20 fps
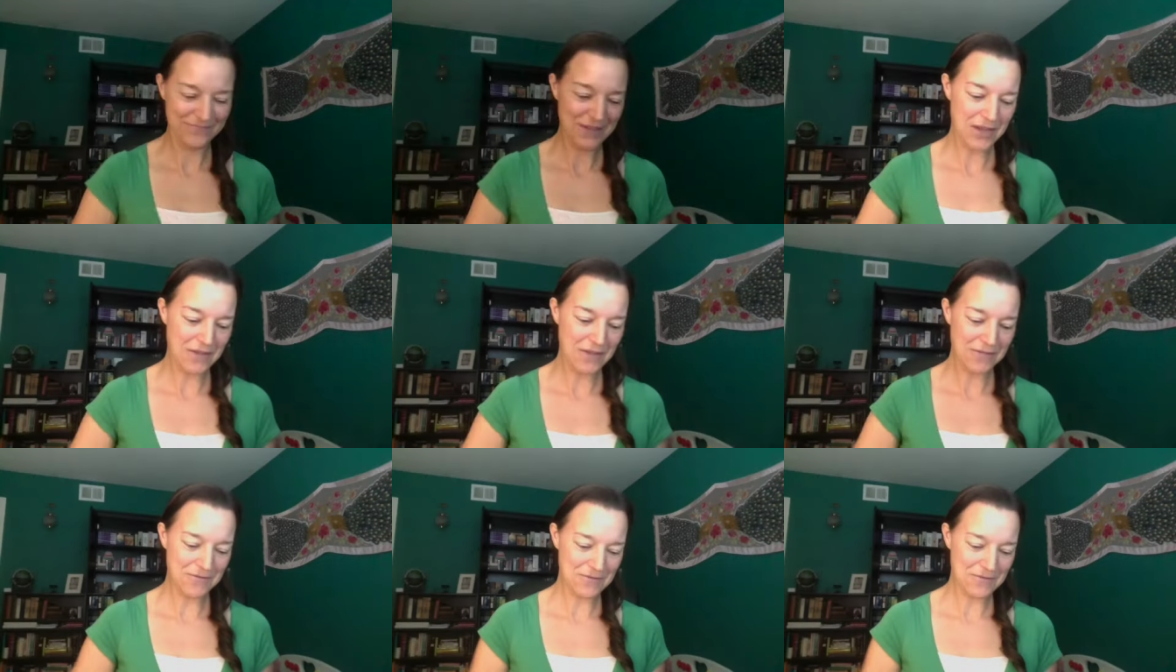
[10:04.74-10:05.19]

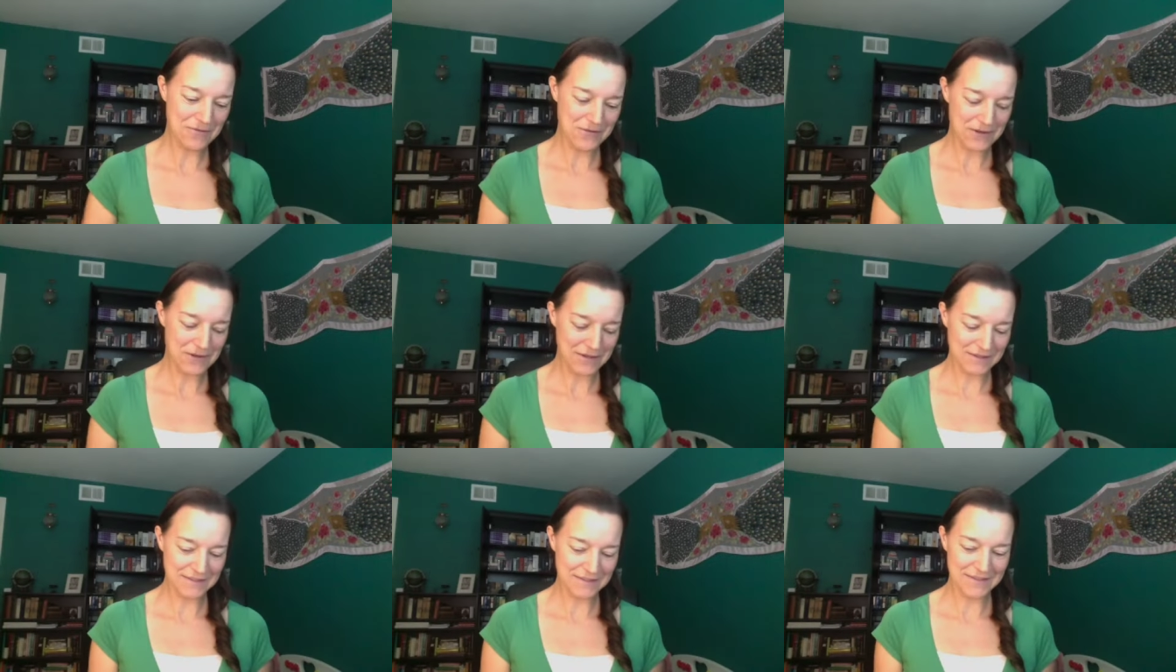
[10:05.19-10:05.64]
of
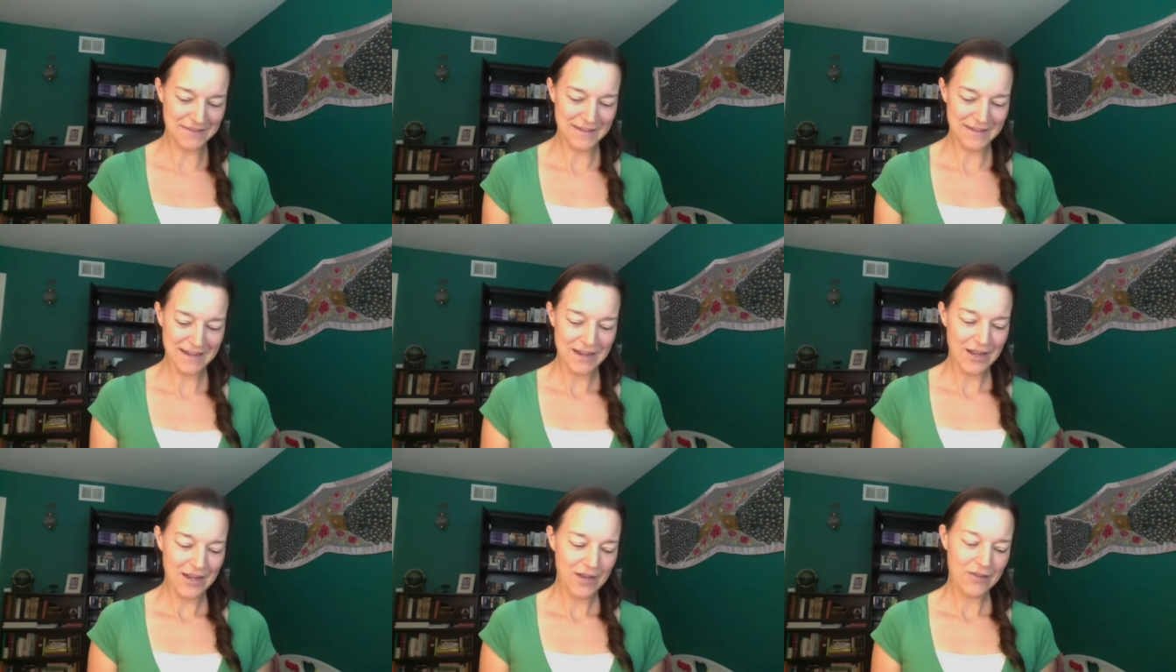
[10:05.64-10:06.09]
course.
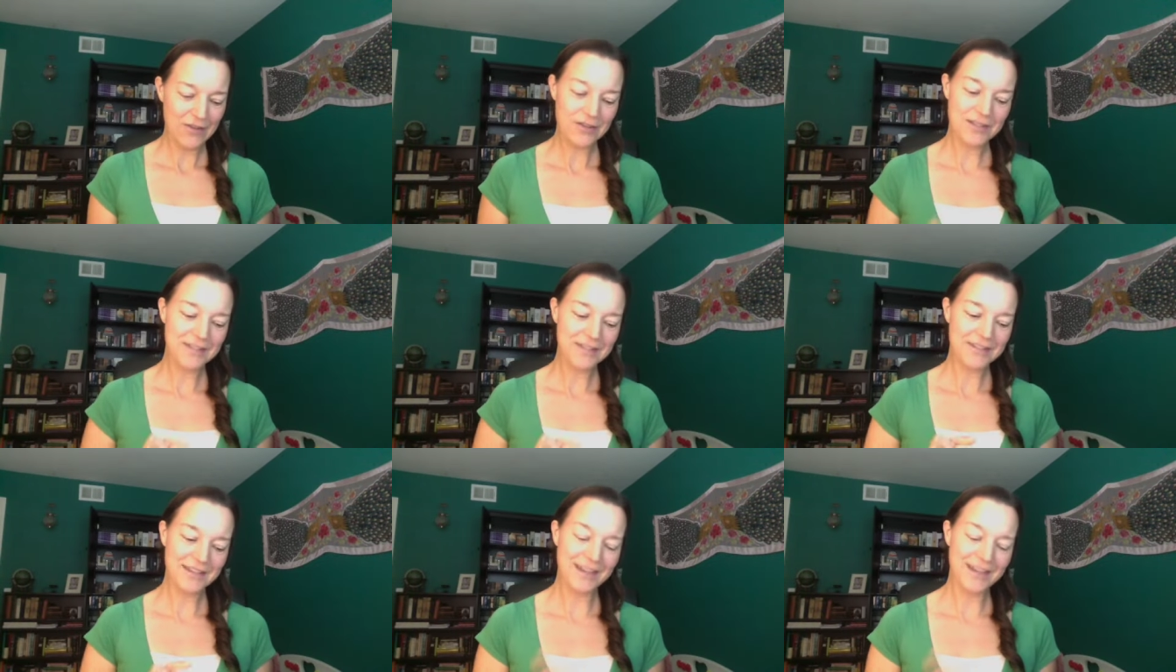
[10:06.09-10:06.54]
Oh,
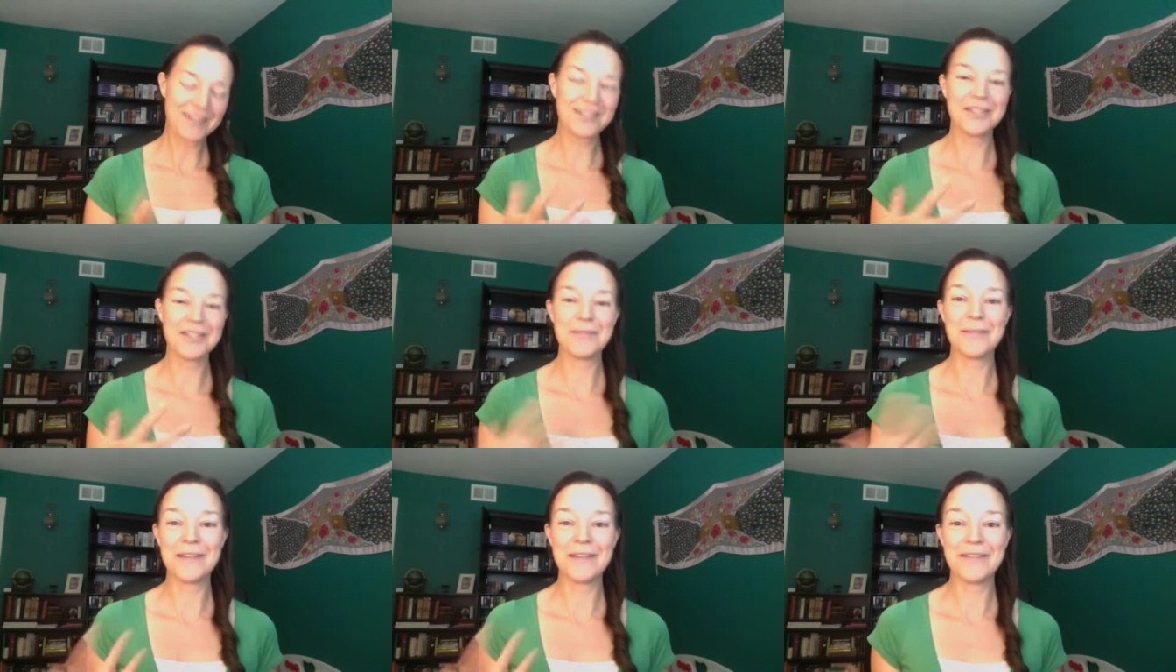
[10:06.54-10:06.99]
this is
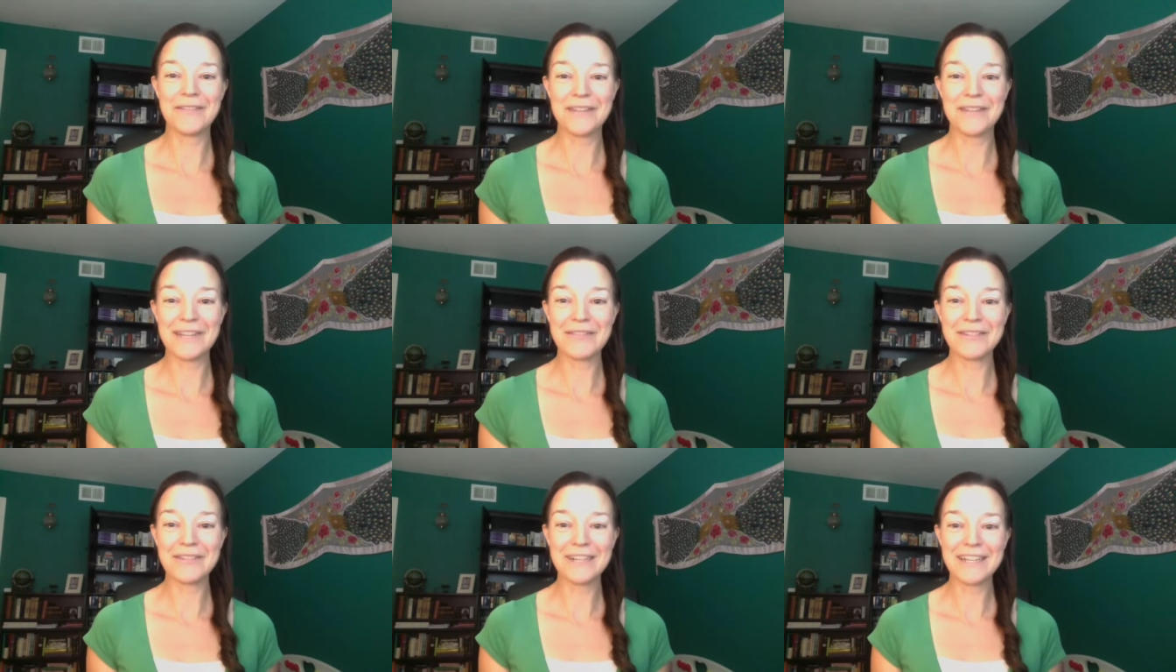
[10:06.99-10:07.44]
actually my
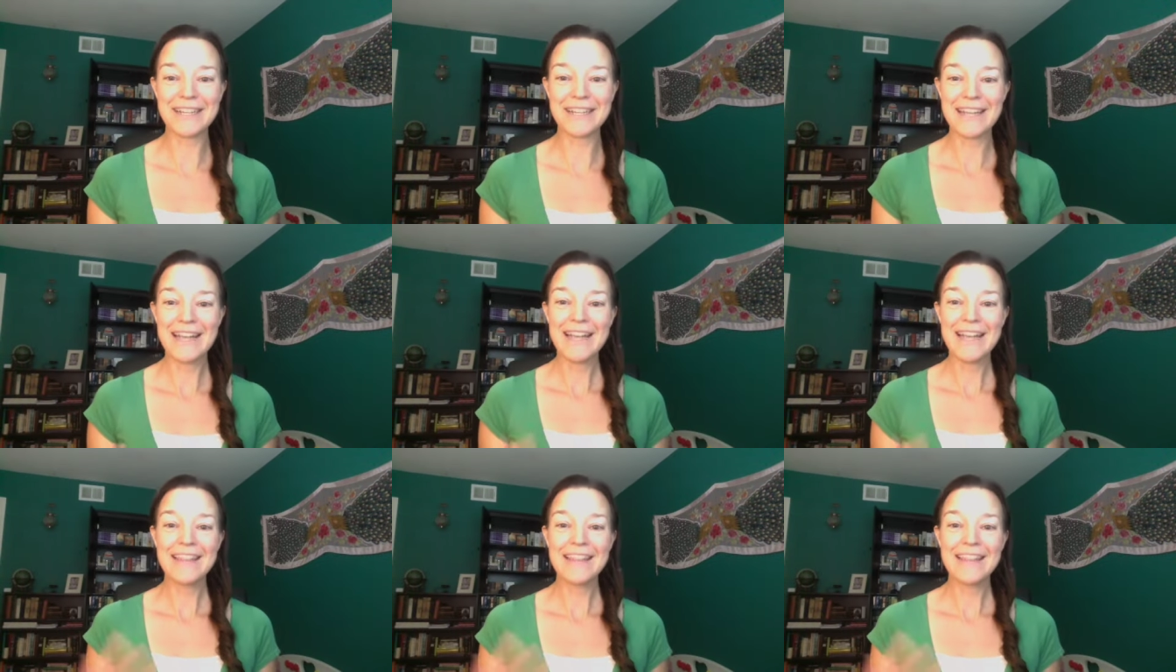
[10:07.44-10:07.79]
favorite.